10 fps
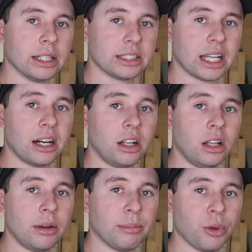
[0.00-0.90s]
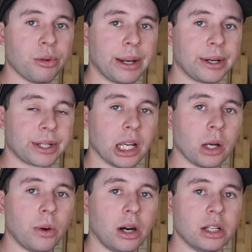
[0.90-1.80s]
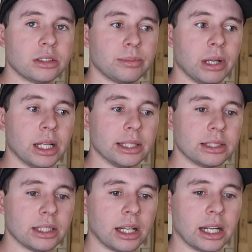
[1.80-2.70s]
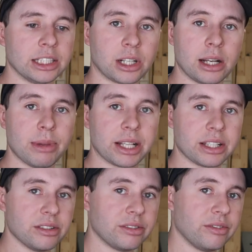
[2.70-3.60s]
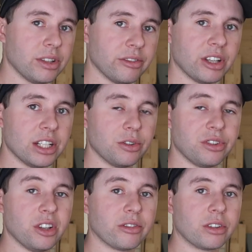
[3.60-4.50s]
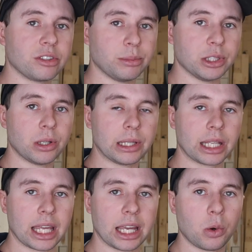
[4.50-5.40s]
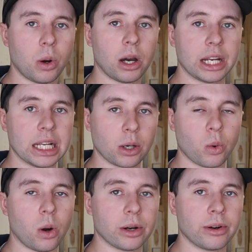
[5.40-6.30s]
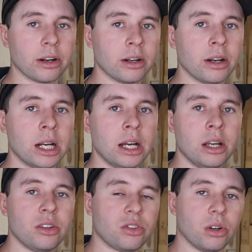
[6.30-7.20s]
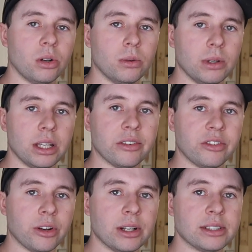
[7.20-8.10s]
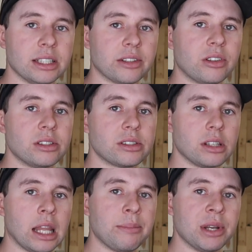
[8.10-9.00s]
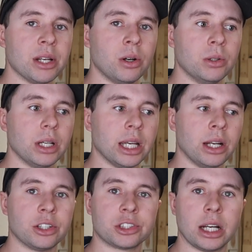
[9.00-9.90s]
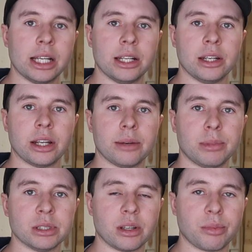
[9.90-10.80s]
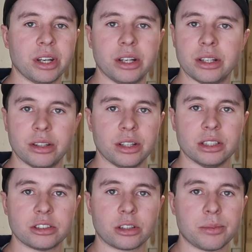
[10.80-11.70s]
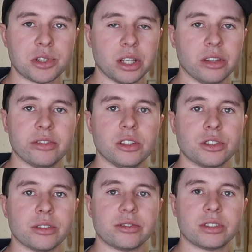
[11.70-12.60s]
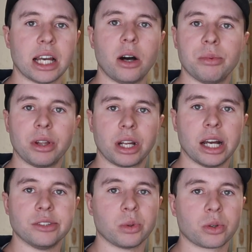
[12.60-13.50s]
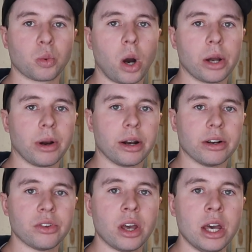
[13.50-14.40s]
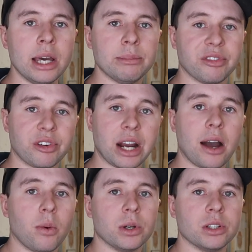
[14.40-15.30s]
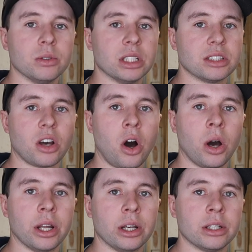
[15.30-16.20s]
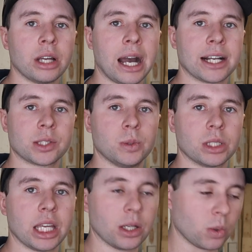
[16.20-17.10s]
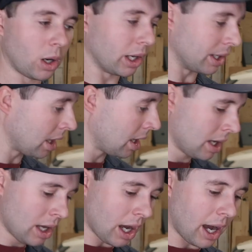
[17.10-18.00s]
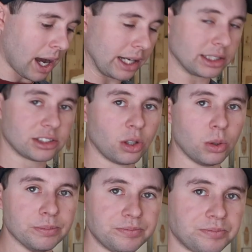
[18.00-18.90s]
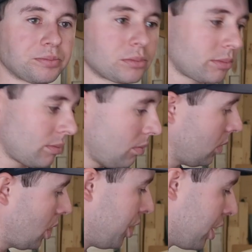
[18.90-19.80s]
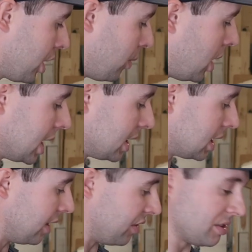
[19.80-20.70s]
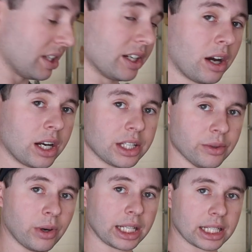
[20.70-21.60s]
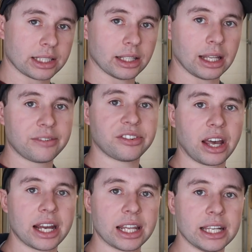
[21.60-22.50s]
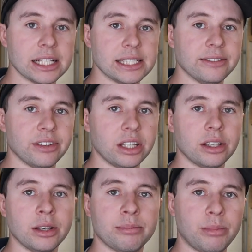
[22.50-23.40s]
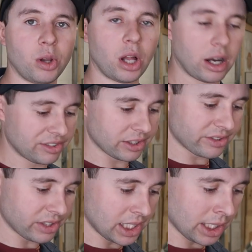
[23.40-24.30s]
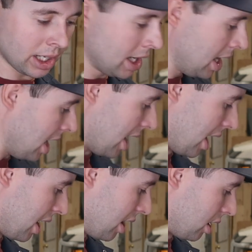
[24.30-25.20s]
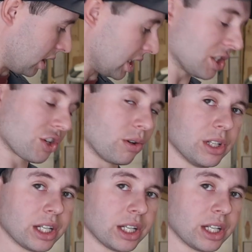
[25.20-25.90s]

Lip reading: tell. Both of mine are King Quads, but I try and make these videos universal between the King Quad and Quadrunner. So if there is a difference, let me know, and I'll try and put something in the description in the future to help the guys with Quadrunners. But for now, we're doing this on an actual King Quad. So you're going to want to, if you're sitting on it, you want to get to the left side of the ATV, pull off your seat, and I'll get to showing you